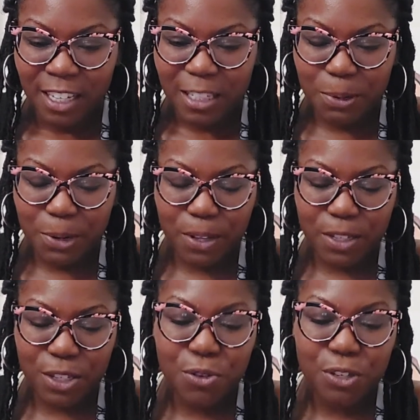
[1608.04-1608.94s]
Spirit
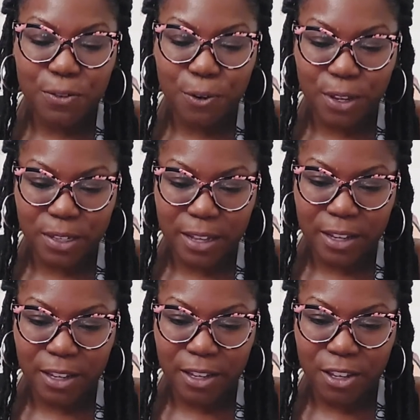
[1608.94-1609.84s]
wants you to focus on
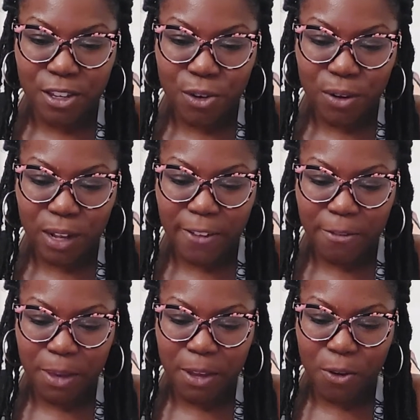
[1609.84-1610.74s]
your life
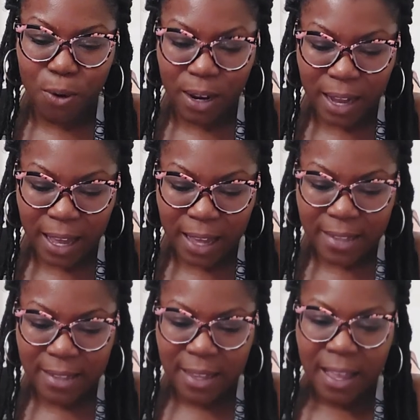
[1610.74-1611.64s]
being
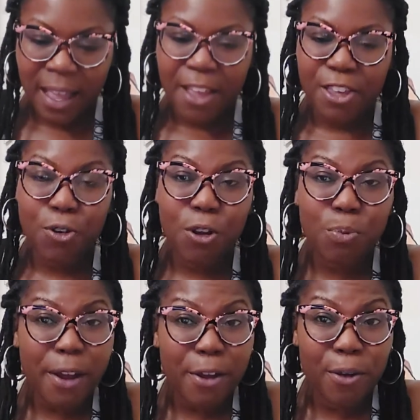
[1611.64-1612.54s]
organized, your
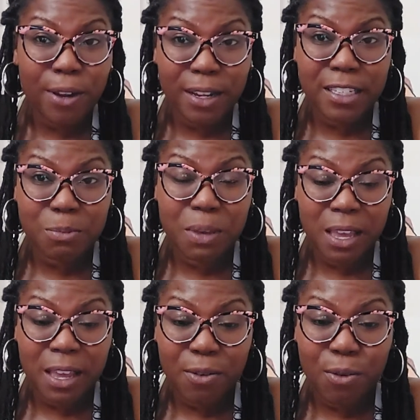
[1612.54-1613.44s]
priorities
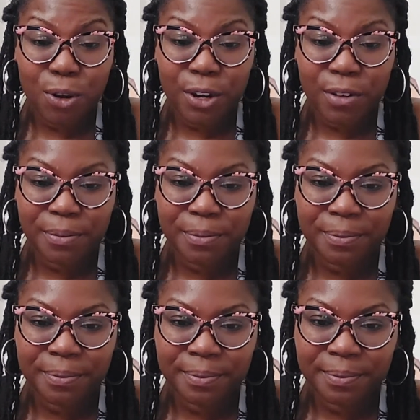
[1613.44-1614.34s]
being in order, mm
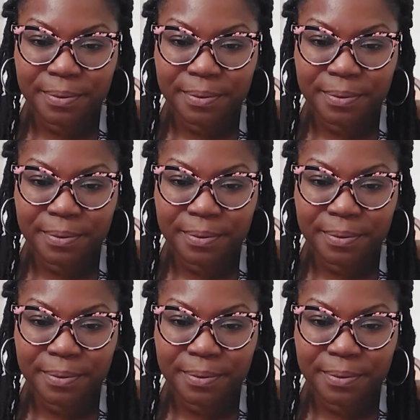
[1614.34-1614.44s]
-hmm.